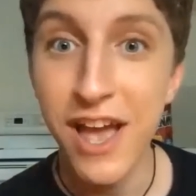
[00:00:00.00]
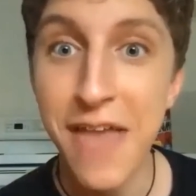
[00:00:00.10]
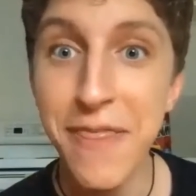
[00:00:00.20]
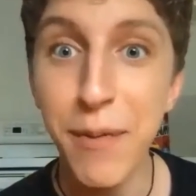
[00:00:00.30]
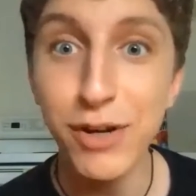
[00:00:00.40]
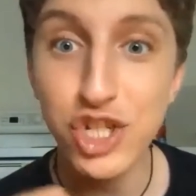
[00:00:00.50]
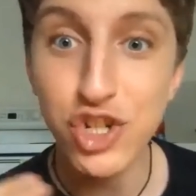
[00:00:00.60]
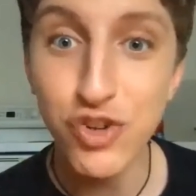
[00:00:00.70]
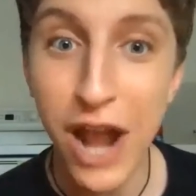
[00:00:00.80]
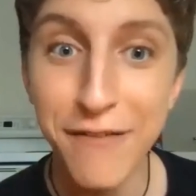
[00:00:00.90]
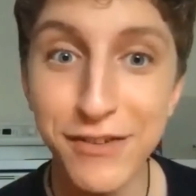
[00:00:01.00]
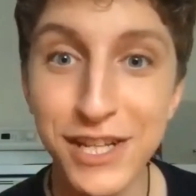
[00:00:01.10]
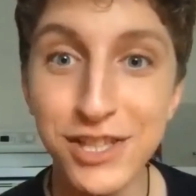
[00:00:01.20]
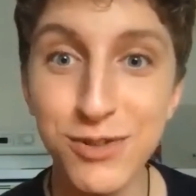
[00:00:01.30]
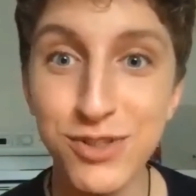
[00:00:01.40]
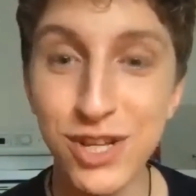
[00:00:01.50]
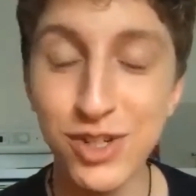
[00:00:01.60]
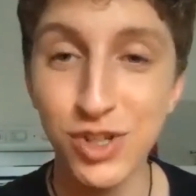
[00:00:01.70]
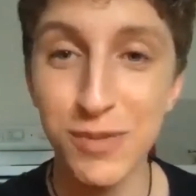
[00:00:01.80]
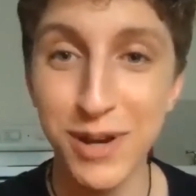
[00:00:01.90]
And they were traveling through
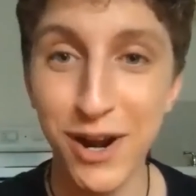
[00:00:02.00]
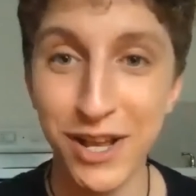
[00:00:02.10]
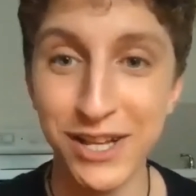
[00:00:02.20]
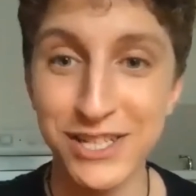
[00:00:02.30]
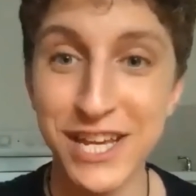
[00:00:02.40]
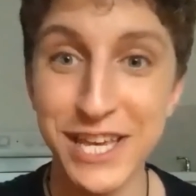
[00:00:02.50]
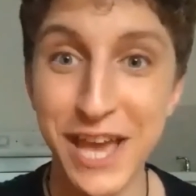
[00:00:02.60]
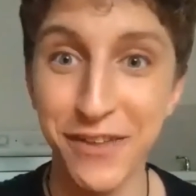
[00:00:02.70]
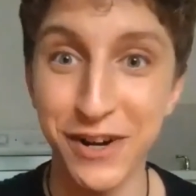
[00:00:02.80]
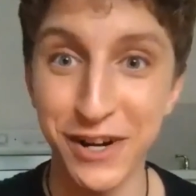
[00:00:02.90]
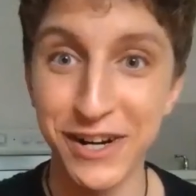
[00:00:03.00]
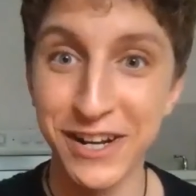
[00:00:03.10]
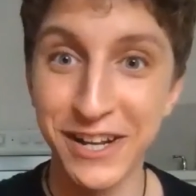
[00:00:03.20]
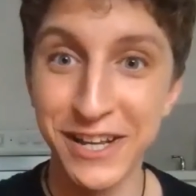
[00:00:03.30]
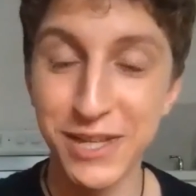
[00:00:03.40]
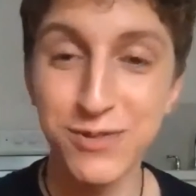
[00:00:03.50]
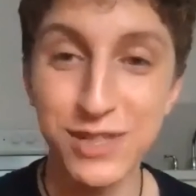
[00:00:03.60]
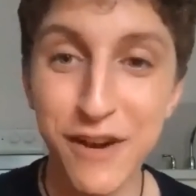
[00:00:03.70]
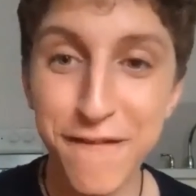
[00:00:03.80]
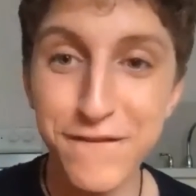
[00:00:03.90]
Central America together, using
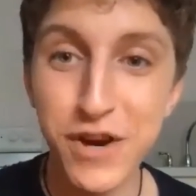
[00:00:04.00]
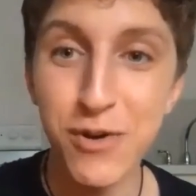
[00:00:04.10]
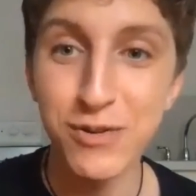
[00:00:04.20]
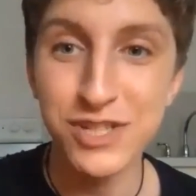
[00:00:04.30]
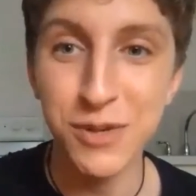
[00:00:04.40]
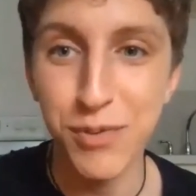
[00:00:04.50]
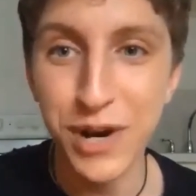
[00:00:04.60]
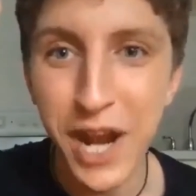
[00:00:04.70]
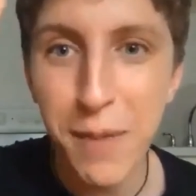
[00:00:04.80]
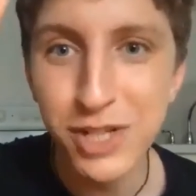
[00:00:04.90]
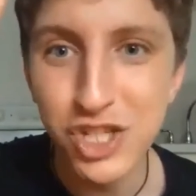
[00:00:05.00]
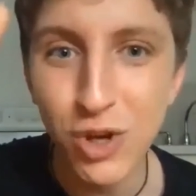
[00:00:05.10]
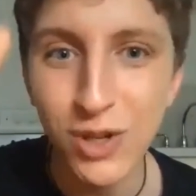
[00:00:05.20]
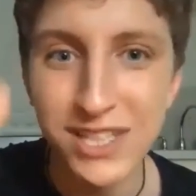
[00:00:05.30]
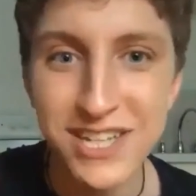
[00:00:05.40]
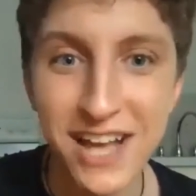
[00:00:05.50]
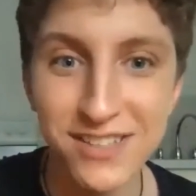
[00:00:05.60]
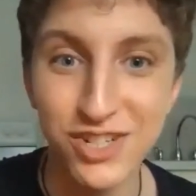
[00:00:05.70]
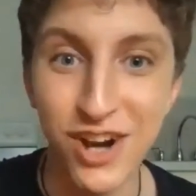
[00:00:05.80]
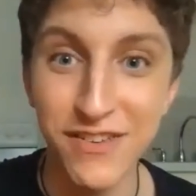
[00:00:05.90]
their phones to bring it up and show like the
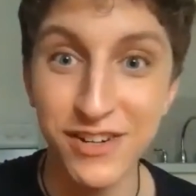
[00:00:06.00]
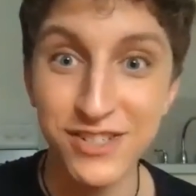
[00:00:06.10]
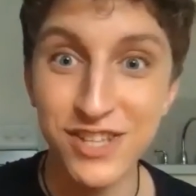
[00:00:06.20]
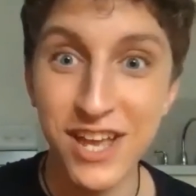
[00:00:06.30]
taxi drivers.